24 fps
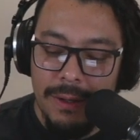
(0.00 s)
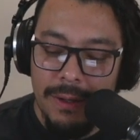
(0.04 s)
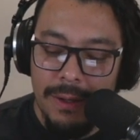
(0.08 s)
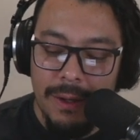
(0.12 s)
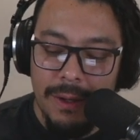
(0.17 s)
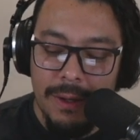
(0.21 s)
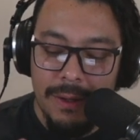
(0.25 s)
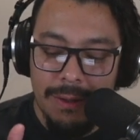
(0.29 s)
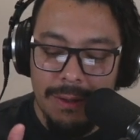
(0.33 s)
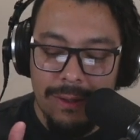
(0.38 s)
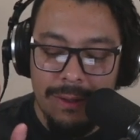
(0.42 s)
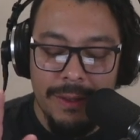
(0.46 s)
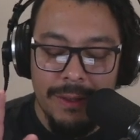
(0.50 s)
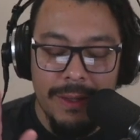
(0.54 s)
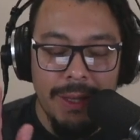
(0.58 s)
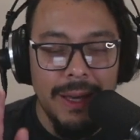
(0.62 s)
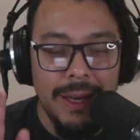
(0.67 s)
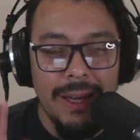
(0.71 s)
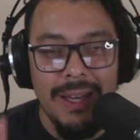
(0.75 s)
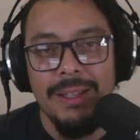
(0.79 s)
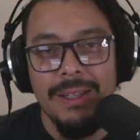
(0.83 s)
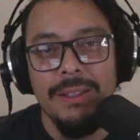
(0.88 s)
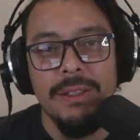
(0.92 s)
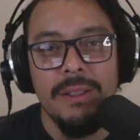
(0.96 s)

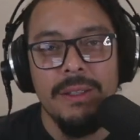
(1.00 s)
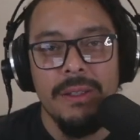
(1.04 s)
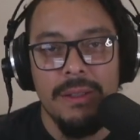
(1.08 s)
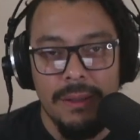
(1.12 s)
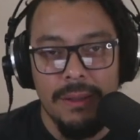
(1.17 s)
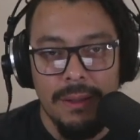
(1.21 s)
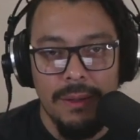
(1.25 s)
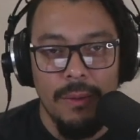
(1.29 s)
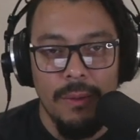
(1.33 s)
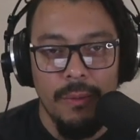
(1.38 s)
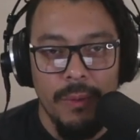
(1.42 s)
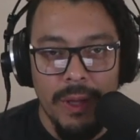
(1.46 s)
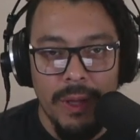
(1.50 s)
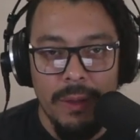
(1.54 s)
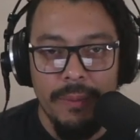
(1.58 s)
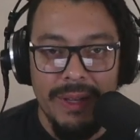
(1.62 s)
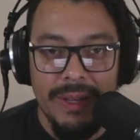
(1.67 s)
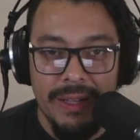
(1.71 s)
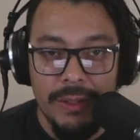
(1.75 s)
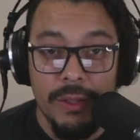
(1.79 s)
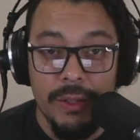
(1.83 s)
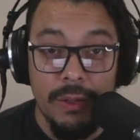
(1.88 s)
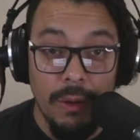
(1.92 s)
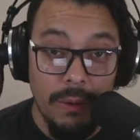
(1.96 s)
These will be
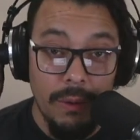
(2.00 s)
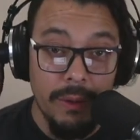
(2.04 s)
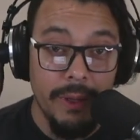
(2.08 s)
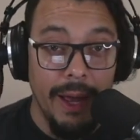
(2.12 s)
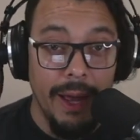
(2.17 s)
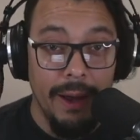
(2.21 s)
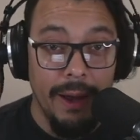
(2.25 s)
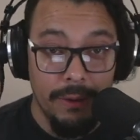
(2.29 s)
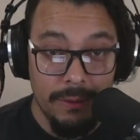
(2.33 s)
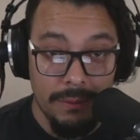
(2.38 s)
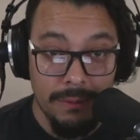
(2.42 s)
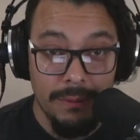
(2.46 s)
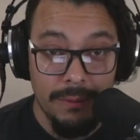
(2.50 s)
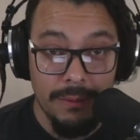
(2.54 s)
sold out.